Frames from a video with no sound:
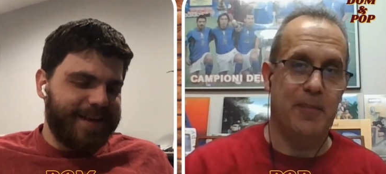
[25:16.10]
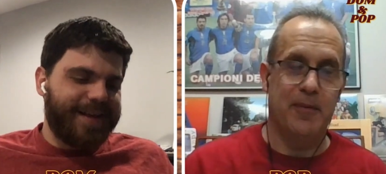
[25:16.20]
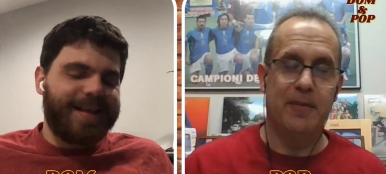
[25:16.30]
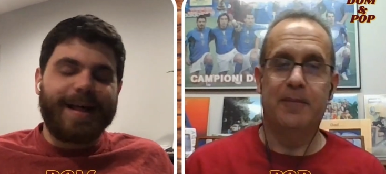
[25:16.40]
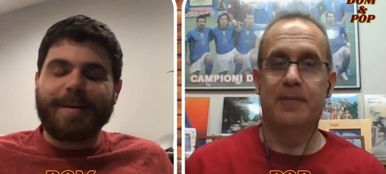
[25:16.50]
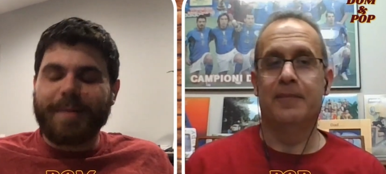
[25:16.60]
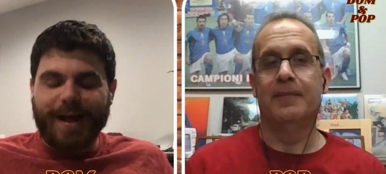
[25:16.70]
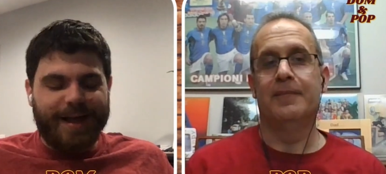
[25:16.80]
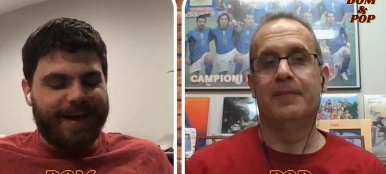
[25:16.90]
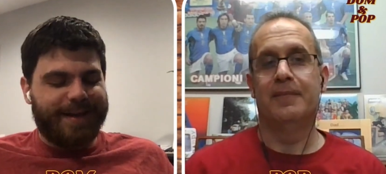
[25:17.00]
Speaker 1: Come
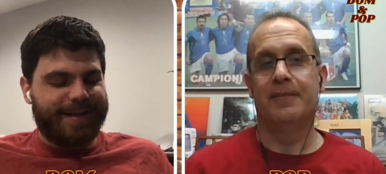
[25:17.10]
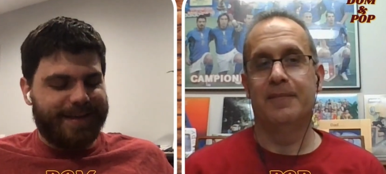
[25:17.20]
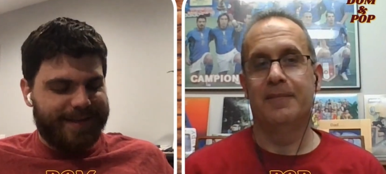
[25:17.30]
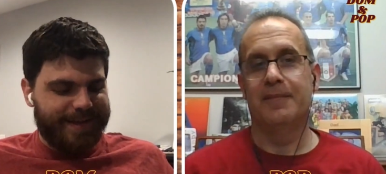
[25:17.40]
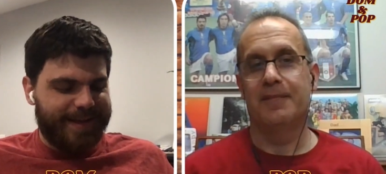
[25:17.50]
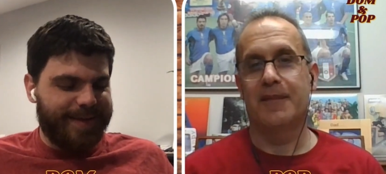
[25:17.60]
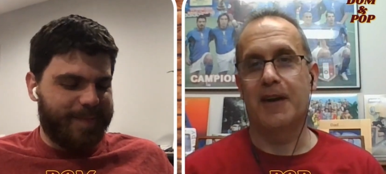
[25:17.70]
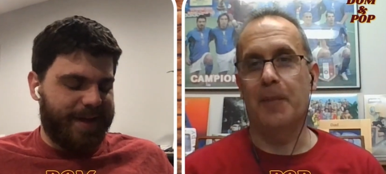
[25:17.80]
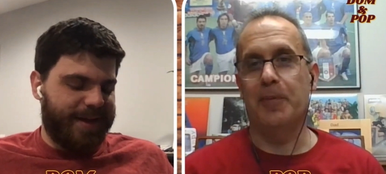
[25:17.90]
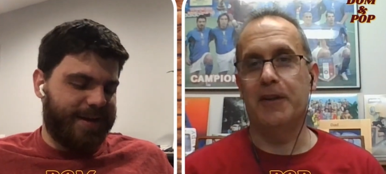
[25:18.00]
on. Come on.
Speaker 2: A
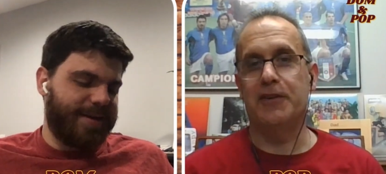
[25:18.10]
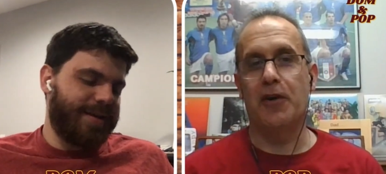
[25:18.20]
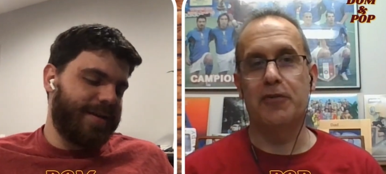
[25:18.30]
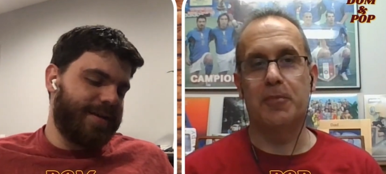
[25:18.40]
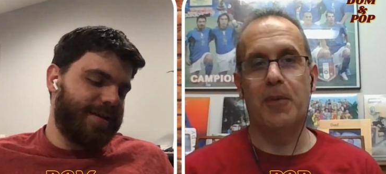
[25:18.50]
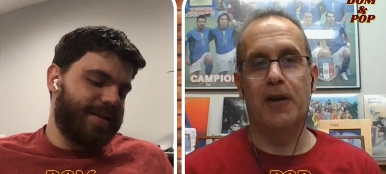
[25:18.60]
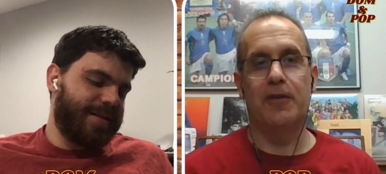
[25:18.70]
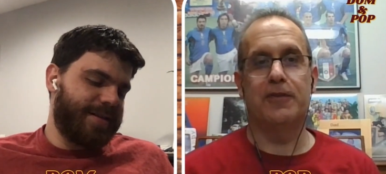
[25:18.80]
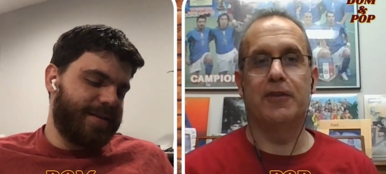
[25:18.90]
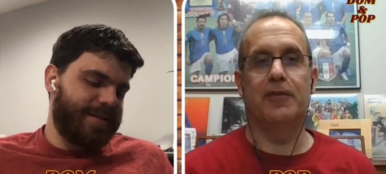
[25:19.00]
couple of Joe
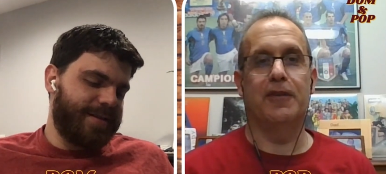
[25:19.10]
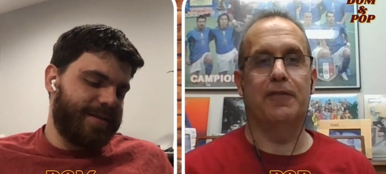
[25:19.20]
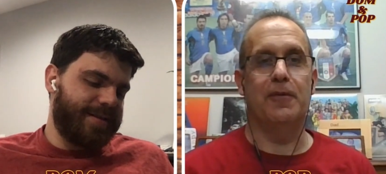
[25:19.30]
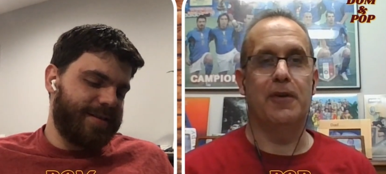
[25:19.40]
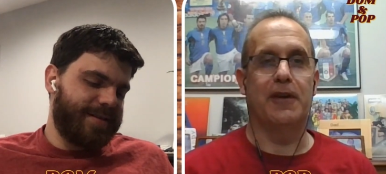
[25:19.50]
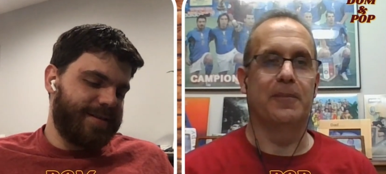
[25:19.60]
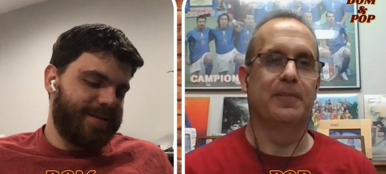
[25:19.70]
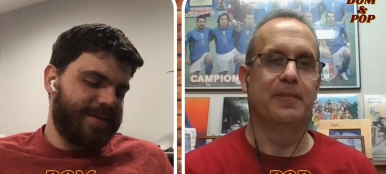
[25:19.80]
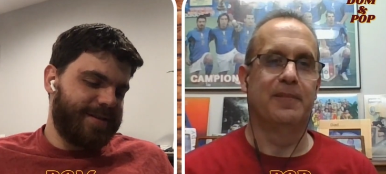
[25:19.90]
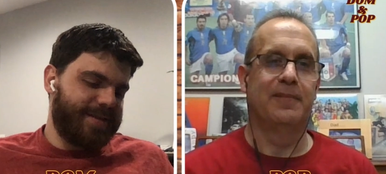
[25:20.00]
Schmoes doing it for you.
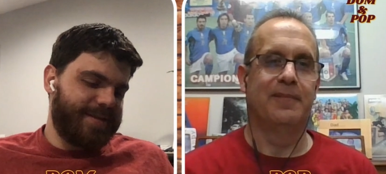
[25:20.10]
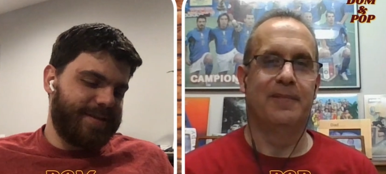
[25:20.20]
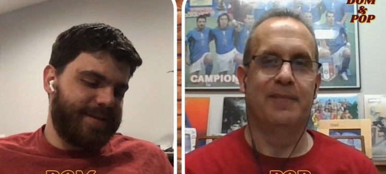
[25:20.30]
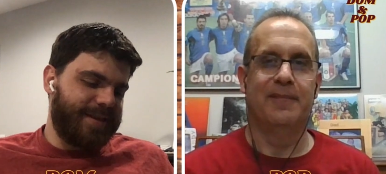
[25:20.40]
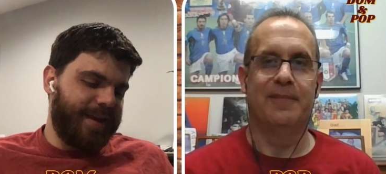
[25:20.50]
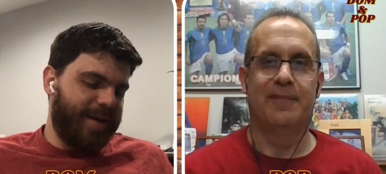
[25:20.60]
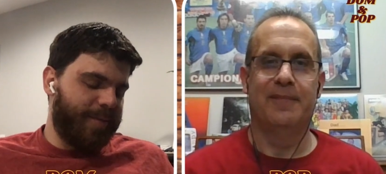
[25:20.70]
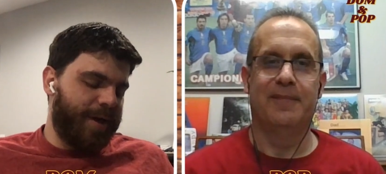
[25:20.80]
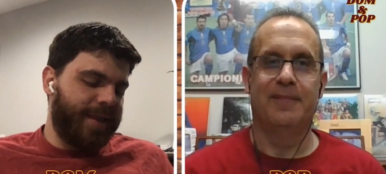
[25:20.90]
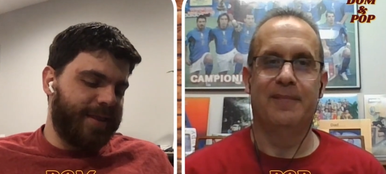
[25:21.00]
Speaker 1: Yep,
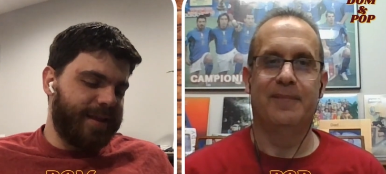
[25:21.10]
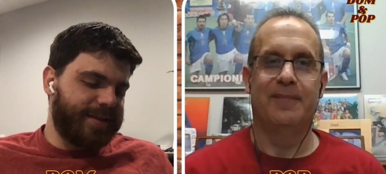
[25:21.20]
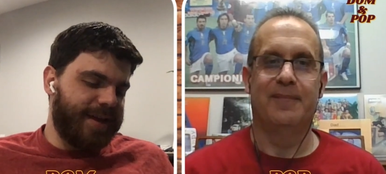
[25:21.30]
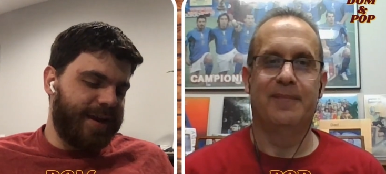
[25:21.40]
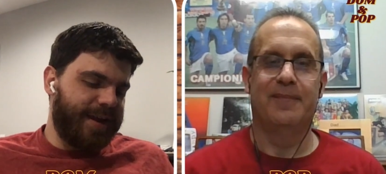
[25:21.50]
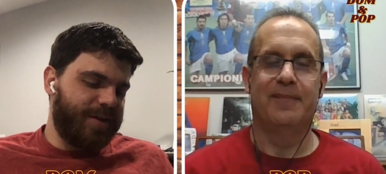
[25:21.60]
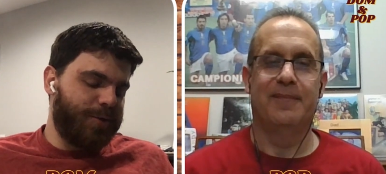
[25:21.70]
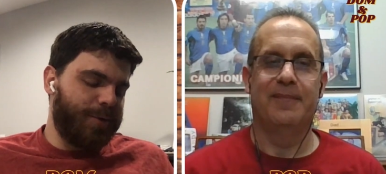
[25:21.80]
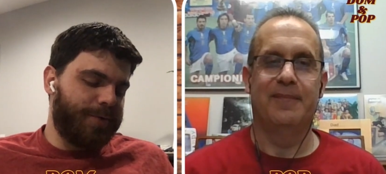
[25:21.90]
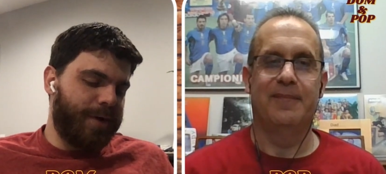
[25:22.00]
and let's get
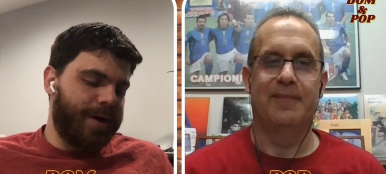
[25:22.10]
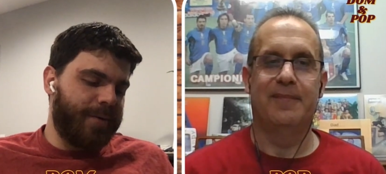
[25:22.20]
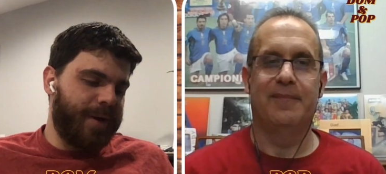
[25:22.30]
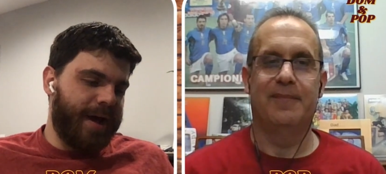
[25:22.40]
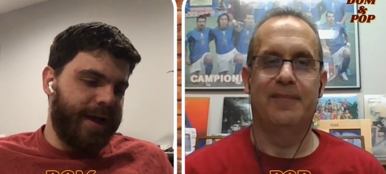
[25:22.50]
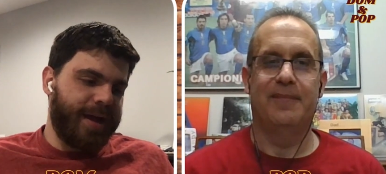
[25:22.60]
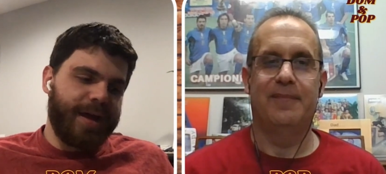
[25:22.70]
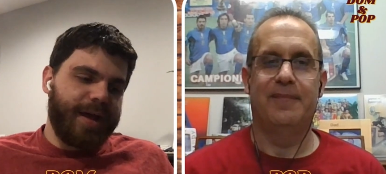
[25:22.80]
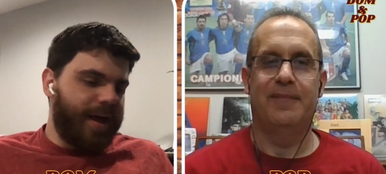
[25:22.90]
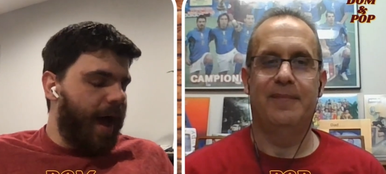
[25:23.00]
into it right away.
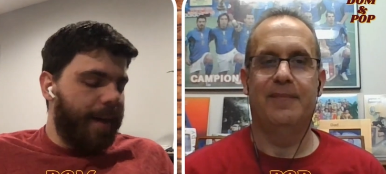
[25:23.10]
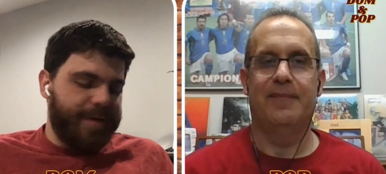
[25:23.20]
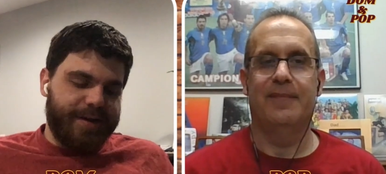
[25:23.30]
I mean,